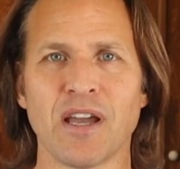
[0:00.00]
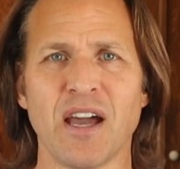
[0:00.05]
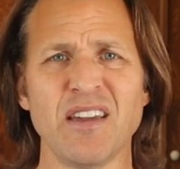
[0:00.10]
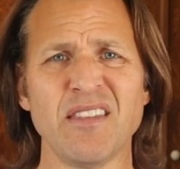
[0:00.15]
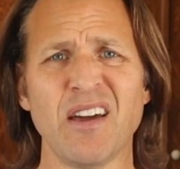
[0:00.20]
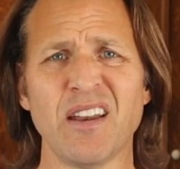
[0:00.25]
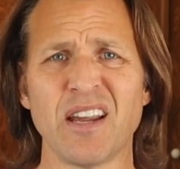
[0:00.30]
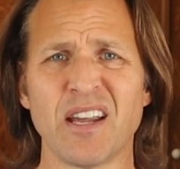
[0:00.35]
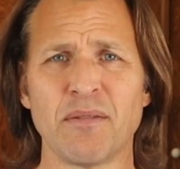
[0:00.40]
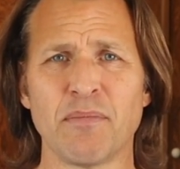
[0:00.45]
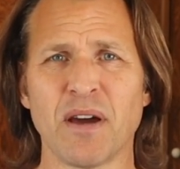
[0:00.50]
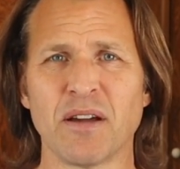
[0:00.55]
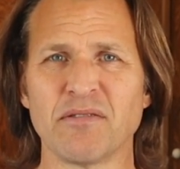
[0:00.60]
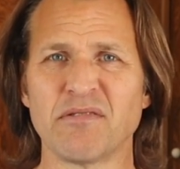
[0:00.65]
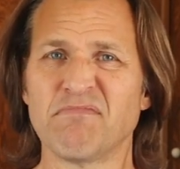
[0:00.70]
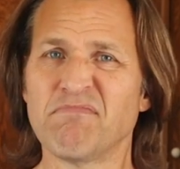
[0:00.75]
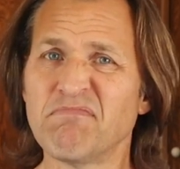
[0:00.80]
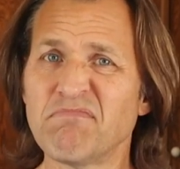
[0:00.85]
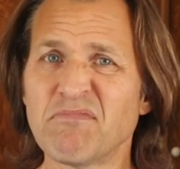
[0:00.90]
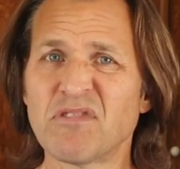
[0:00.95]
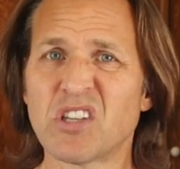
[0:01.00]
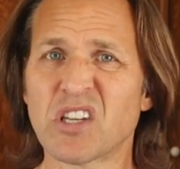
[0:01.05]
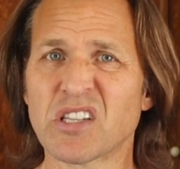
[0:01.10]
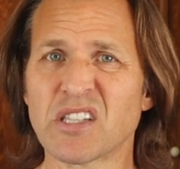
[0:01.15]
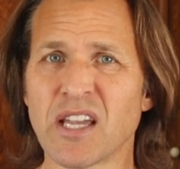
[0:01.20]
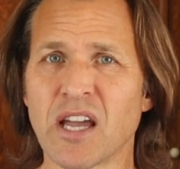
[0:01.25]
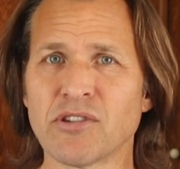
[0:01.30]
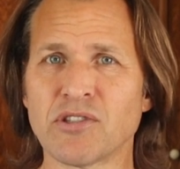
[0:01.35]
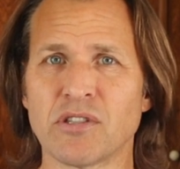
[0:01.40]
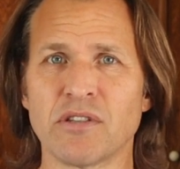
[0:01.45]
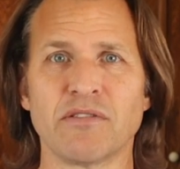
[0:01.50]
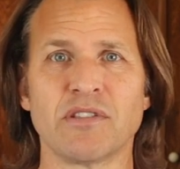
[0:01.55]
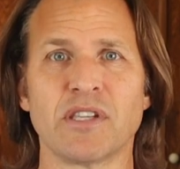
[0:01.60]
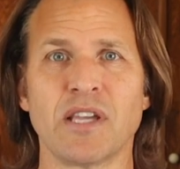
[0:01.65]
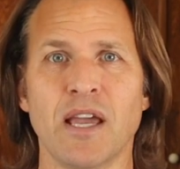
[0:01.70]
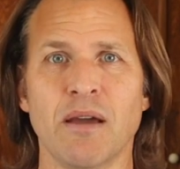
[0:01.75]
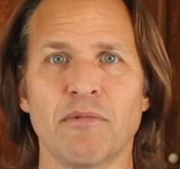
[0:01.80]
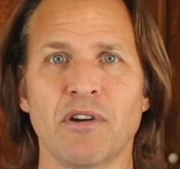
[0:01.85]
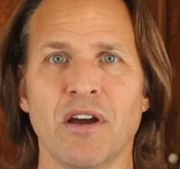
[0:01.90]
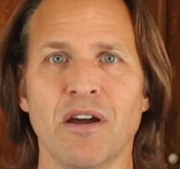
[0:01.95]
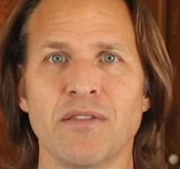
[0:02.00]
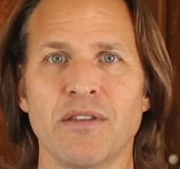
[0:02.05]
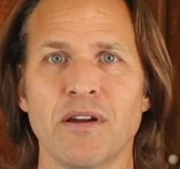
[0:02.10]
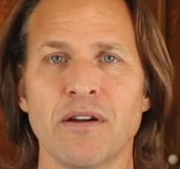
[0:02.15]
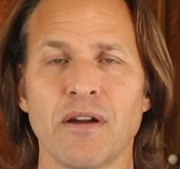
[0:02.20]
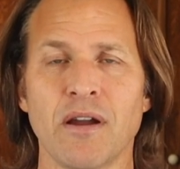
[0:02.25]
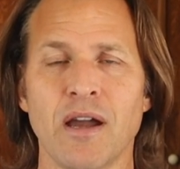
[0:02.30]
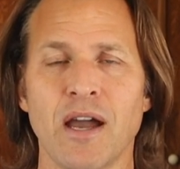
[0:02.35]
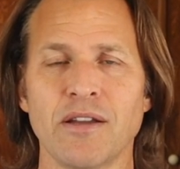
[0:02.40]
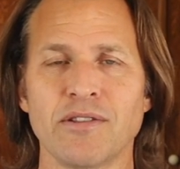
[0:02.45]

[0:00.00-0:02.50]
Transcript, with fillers: I thought I had about 6 ounces of salmon on there.